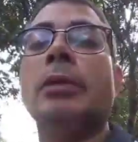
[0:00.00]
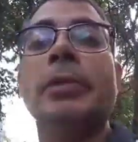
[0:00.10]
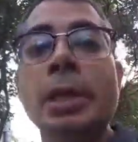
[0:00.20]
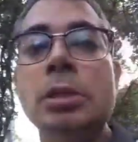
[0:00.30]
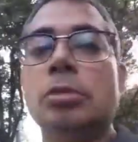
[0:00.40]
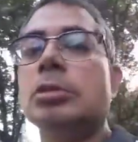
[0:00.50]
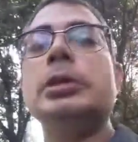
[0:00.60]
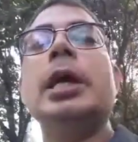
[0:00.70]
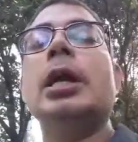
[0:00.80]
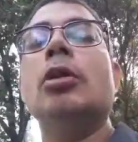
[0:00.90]
of Hindus,
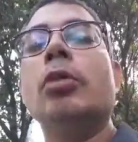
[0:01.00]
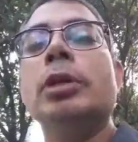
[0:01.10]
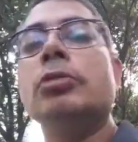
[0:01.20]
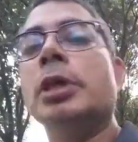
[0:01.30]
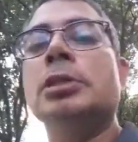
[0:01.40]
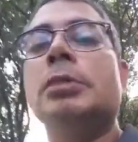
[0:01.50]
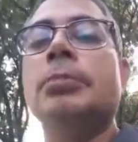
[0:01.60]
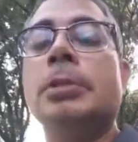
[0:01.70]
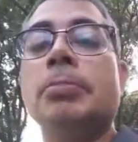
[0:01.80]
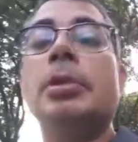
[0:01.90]
there are low education
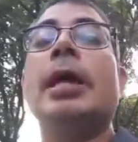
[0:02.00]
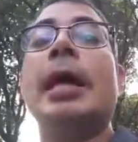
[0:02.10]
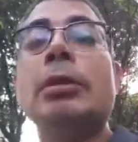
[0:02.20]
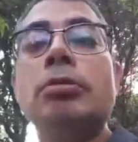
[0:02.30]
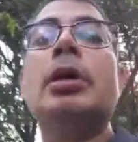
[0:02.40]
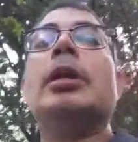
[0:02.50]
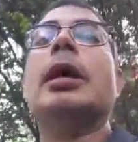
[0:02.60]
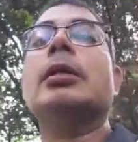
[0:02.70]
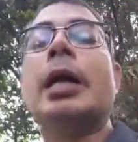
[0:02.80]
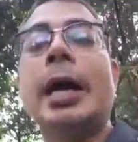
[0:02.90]
people as well
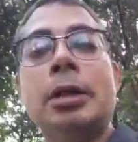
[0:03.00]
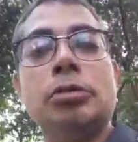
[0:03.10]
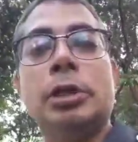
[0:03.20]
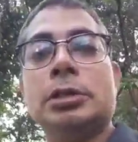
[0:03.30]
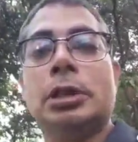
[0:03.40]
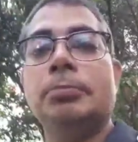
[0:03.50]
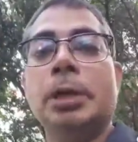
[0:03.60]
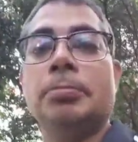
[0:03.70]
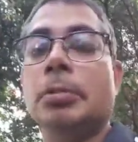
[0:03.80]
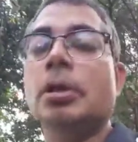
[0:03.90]
as higher education
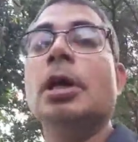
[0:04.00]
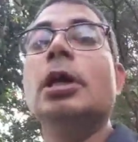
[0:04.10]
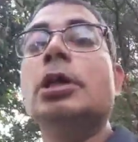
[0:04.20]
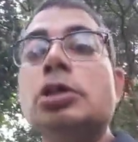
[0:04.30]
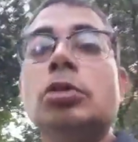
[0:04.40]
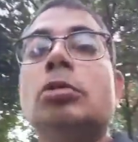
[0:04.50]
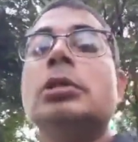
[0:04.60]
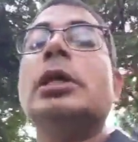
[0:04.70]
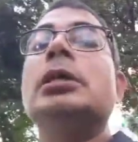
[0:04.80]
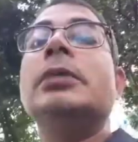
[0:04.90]
people. So
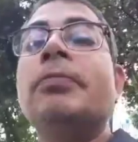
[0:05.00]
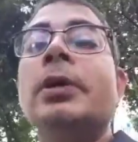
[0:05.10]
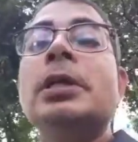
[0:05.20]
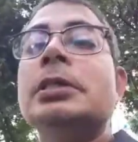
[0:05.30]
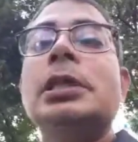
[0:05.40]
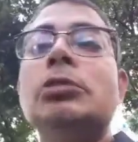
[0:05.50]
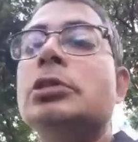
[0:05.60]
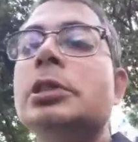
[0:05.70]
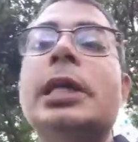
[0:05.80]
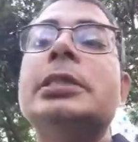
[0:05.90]
the difference that you
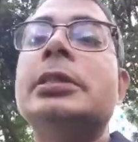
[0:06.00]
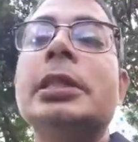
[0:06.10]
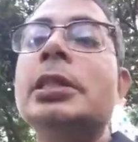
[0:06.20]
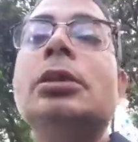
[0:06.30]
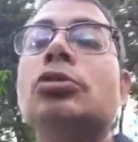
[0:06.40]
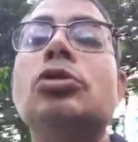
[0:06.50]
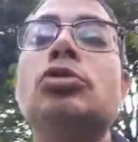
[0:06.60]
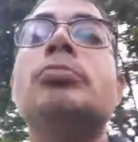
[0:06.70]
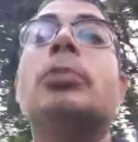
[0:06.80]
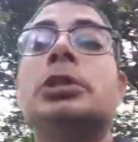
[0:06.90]
see has nothing to
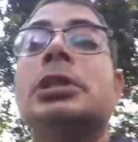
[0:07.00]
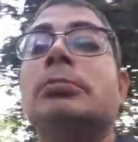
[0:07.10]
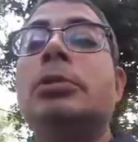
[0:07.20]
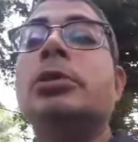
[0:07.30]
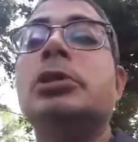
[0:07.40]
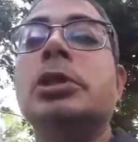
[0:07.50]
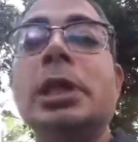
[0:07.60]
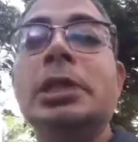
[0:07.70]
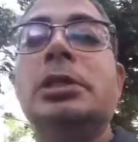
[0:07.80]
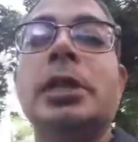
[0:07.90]
do possibly with
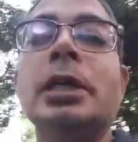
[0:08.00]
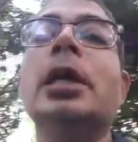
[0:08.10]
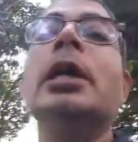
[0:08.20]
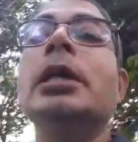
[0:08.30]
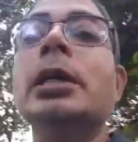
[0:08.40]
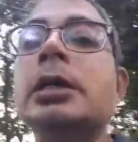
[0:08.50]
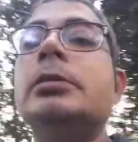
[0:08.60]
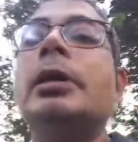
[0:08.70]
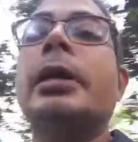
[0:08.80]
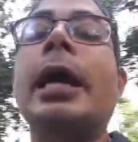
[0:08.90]
religion. It
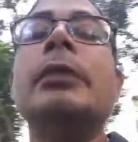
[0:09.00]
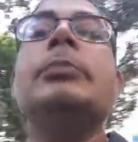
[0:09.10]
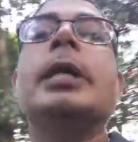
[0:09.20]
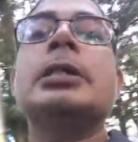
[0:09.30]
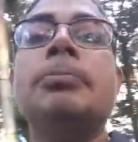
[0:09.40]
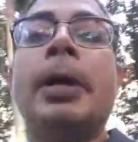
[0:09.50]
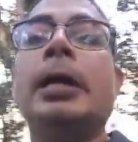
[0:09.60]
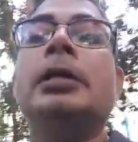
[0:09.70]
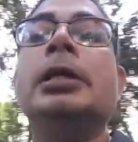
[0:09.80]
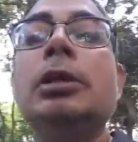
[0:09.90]
can be
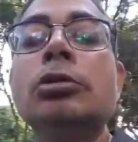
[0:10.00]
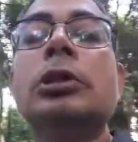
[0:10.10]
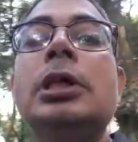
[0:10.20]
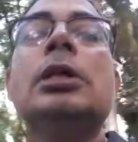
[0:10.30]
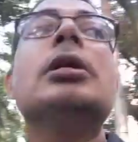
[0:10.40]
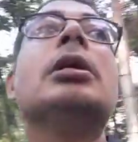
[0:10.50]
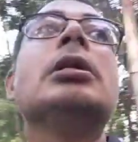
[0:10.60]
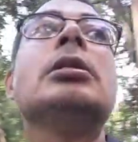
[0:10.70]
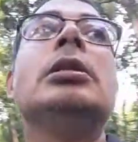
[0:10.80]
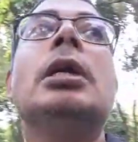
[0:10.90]
explained using
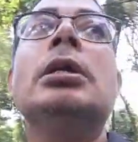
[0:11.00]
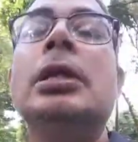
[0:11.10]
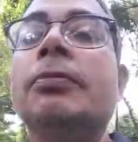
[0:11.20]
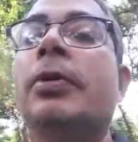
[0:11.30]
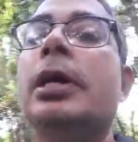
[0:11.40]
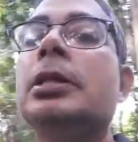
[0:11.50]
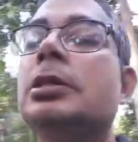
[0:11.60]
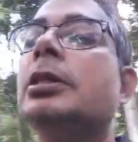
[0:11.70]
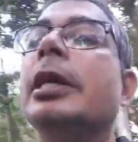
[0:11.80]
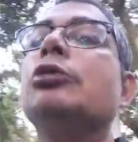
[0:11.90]
the
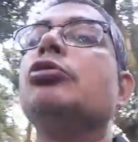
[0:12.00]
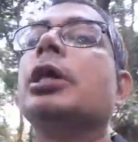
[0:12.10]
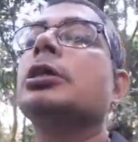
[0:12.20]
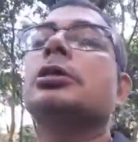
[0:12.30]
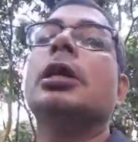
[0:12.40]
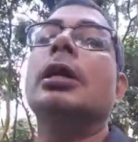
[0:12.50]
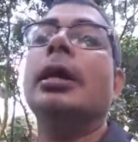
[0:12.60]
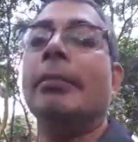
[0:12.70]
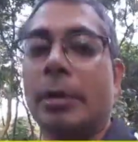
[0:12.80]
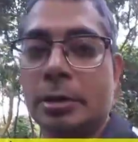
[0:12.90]
difference in educational
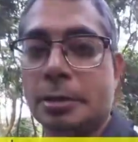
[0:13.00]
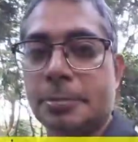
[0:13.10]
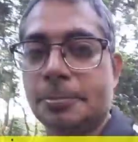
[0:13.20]
levels.